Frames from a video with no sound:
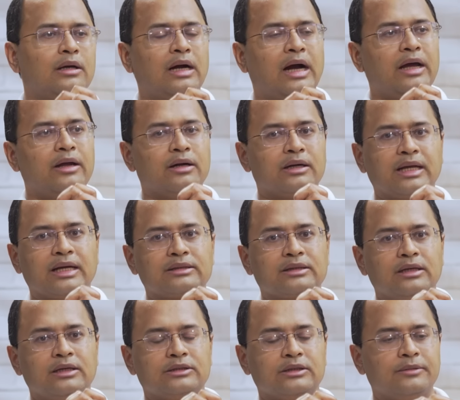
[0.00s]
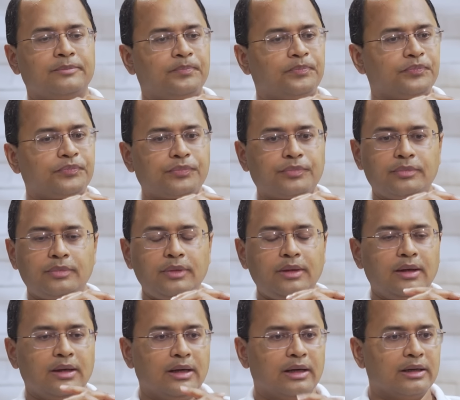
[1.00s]
higher tax collection.
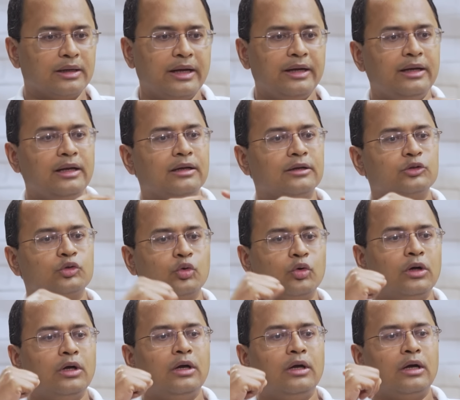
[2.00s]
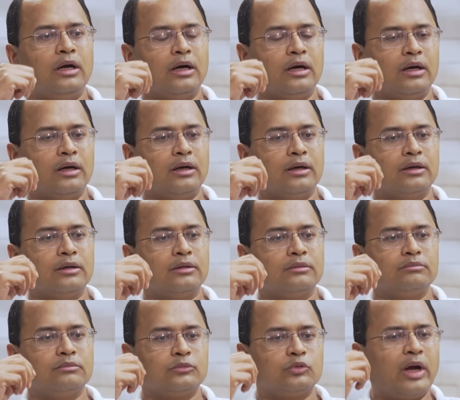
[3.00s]
Great, Neelkanth. So
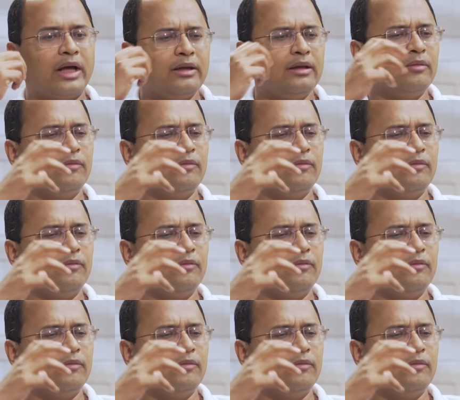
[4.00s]
I think